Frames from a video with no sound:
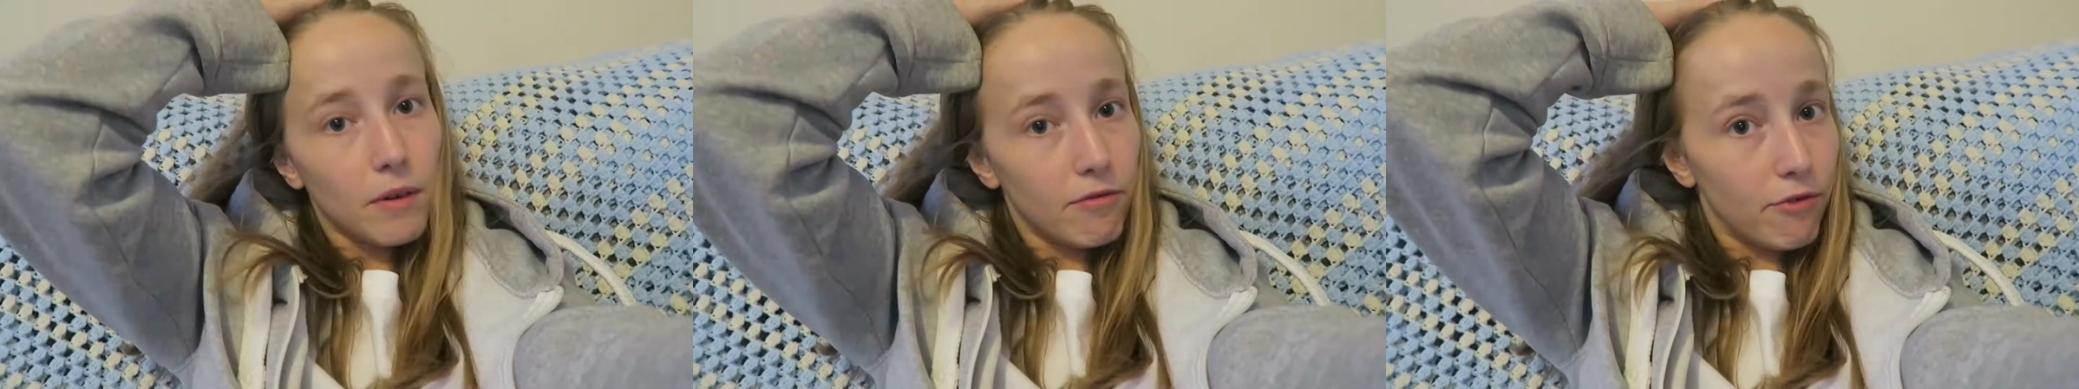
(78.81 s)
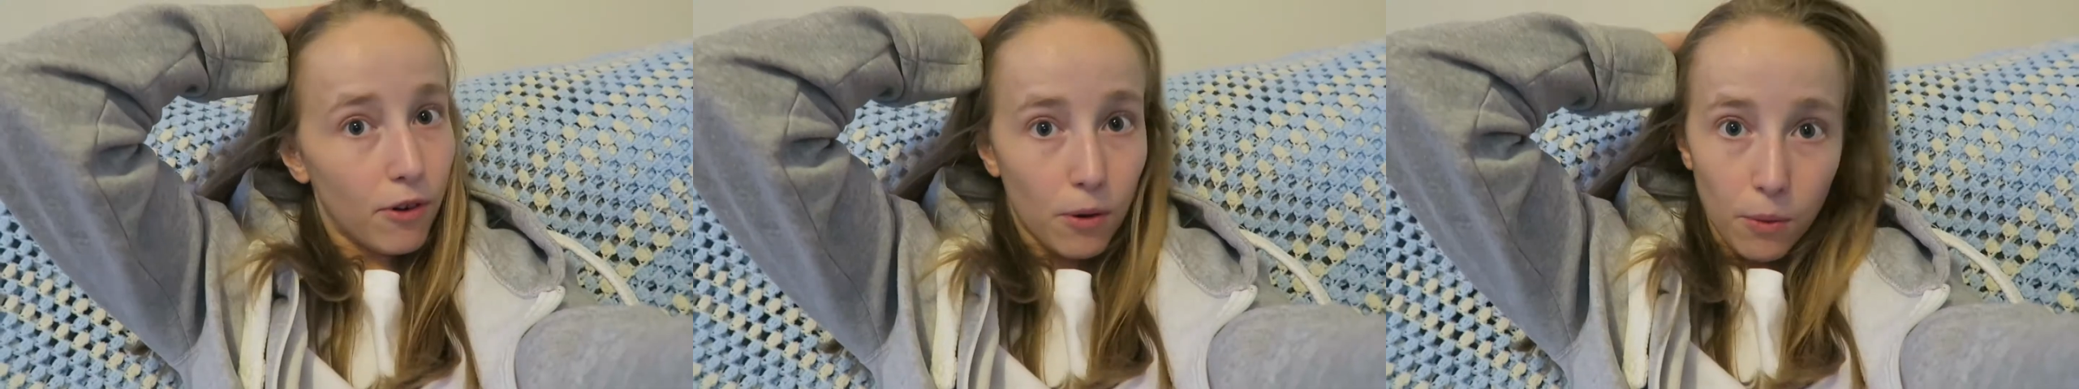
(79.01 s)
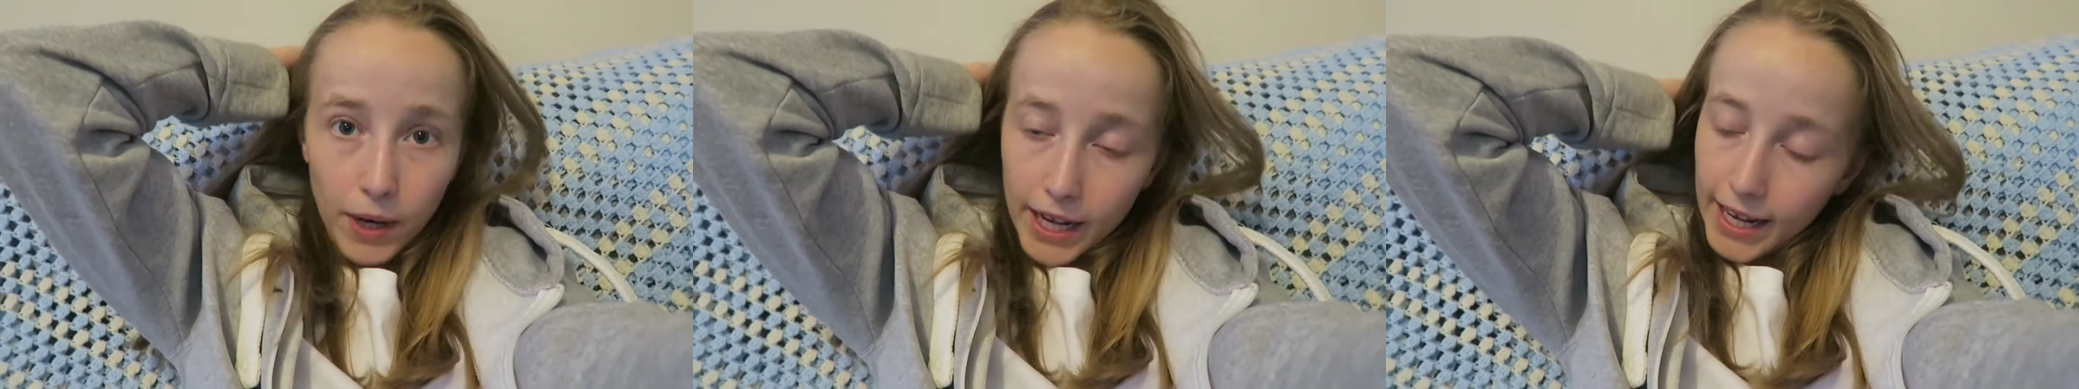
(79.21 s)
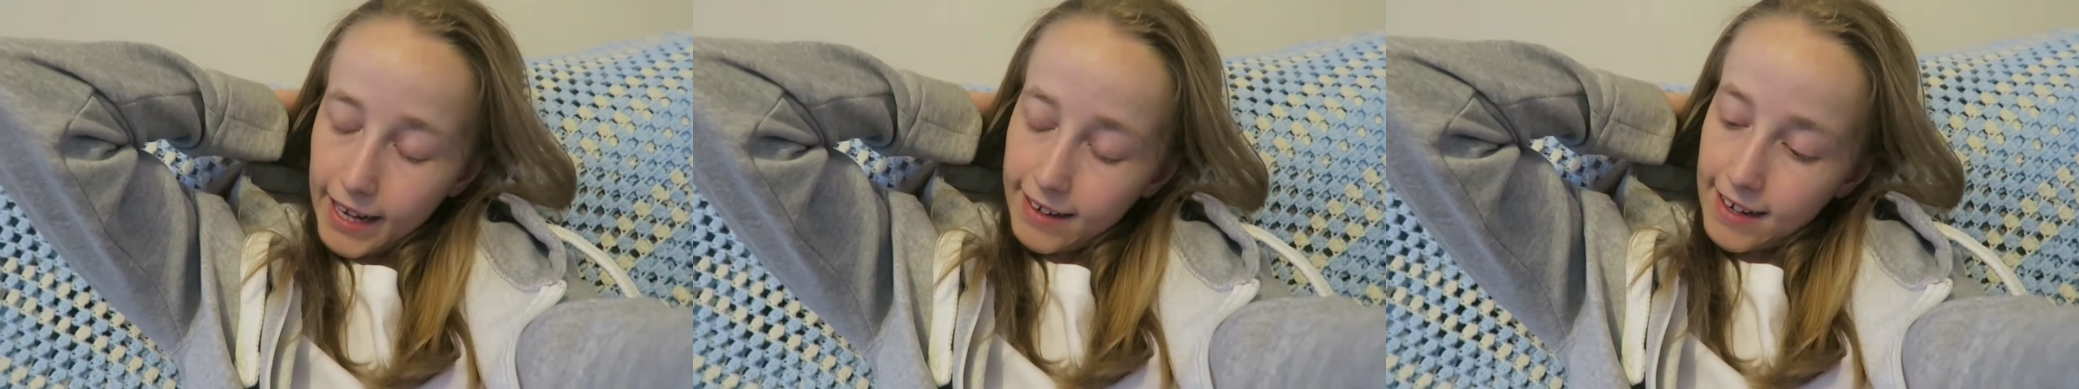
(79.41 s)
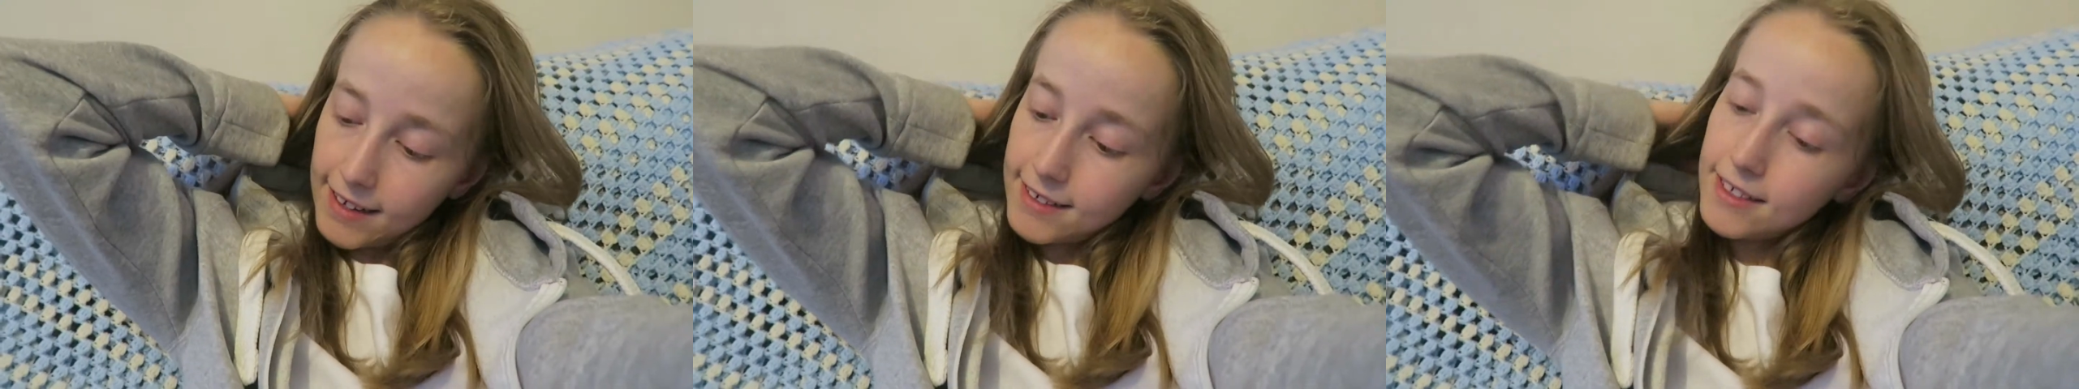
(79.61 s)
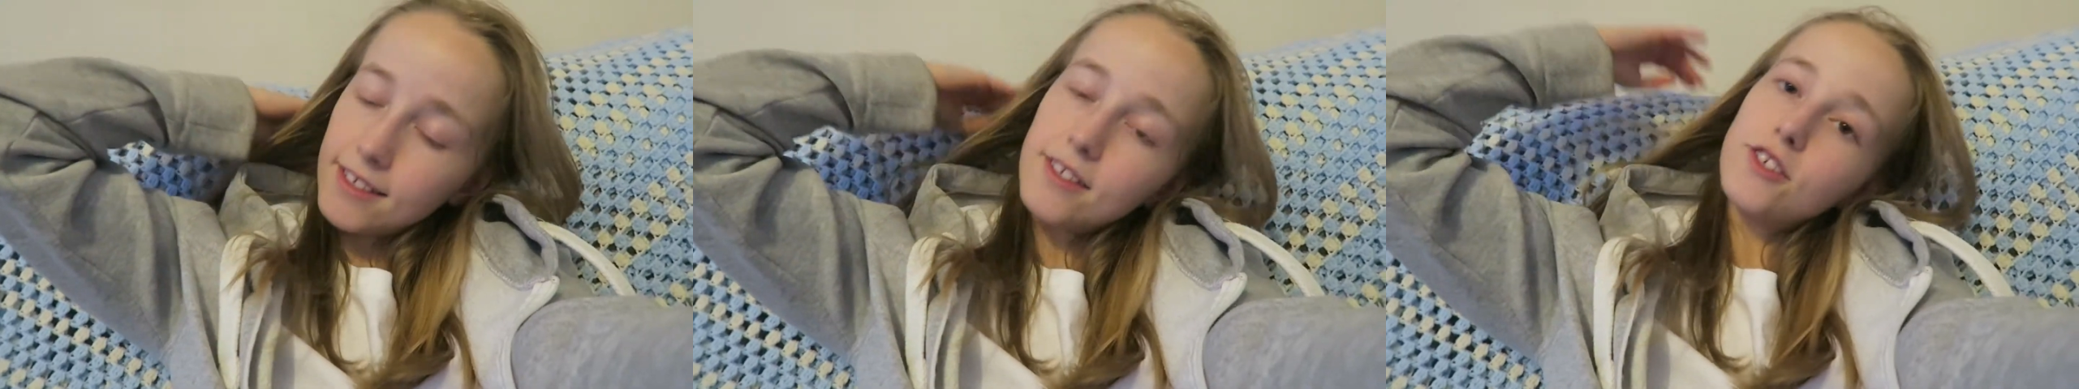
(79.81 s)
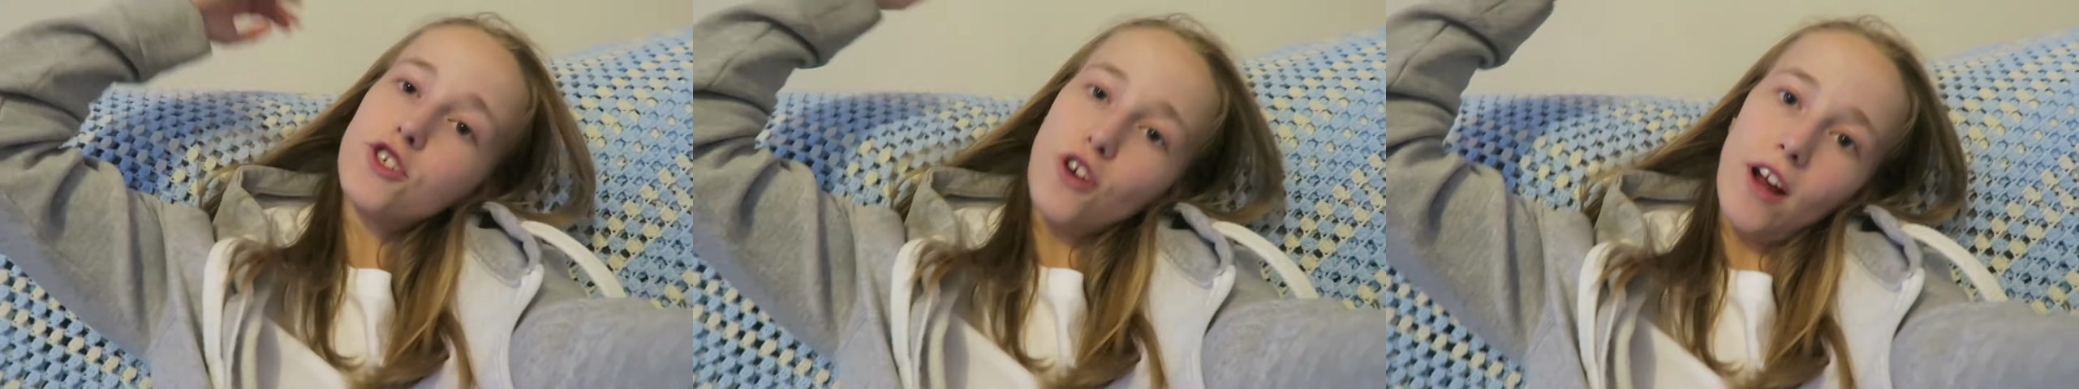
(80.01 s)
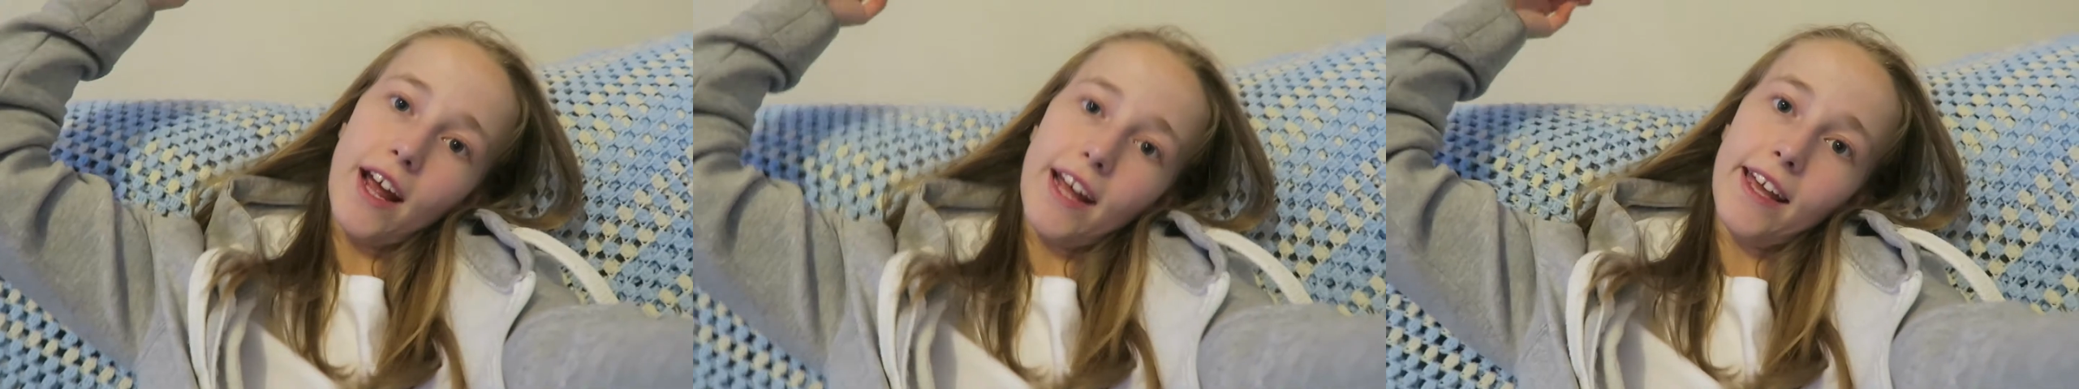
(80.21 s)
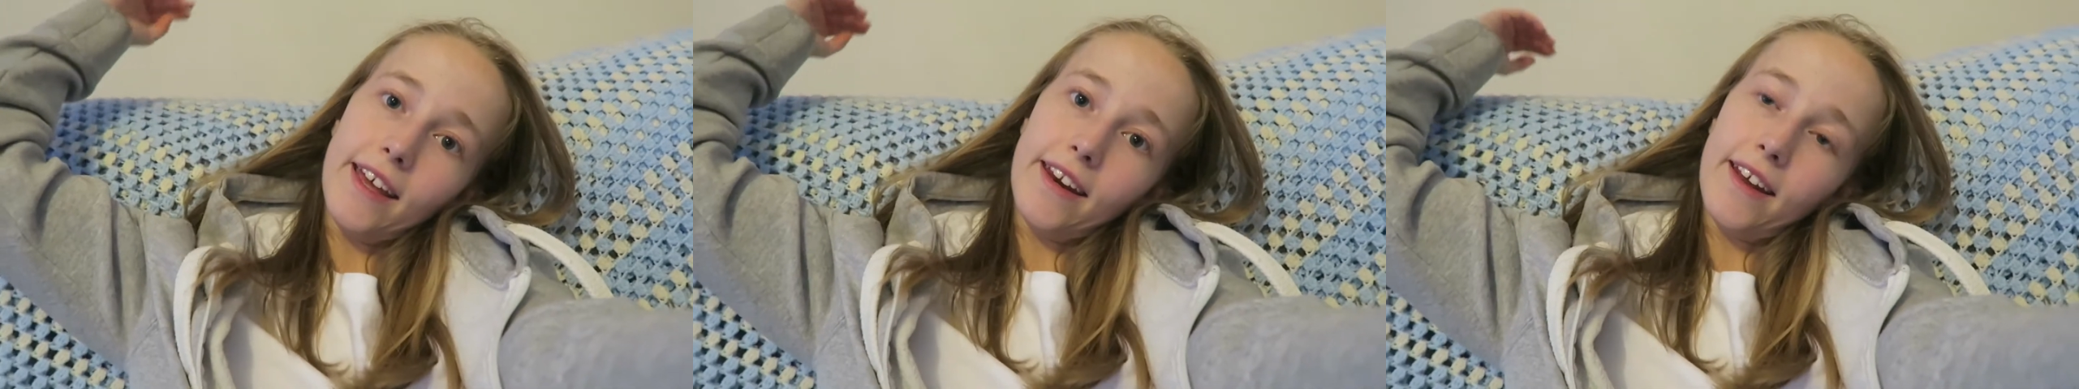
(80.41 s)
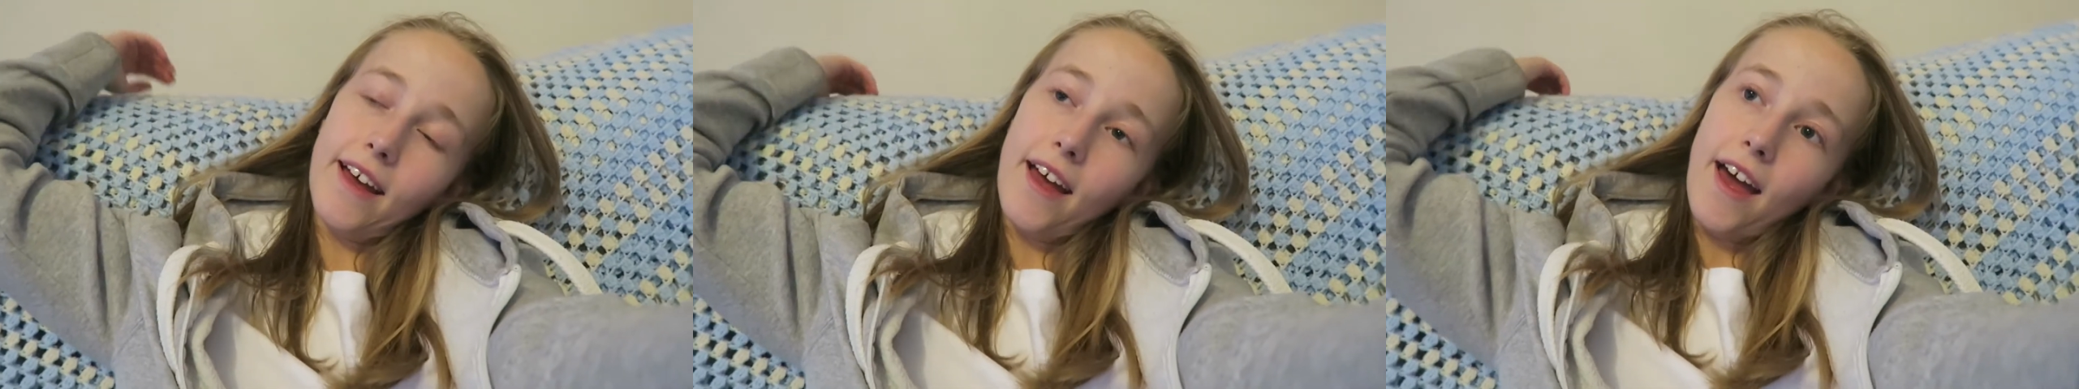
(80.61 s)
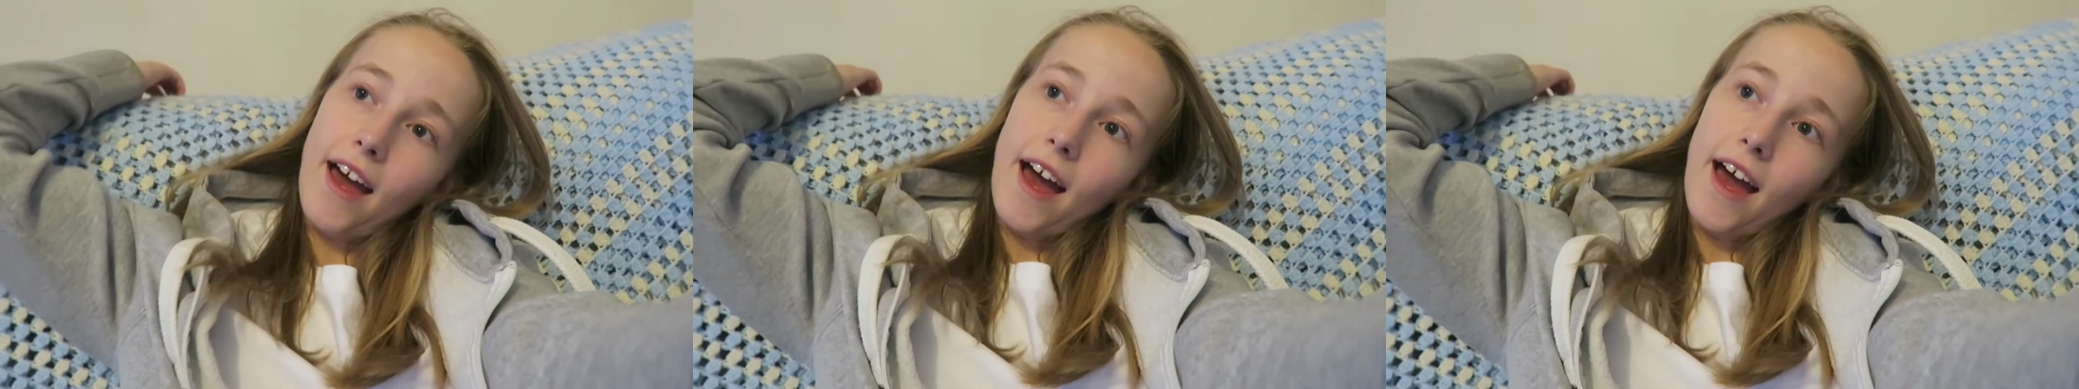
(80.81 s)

went for a wee and headed to the train.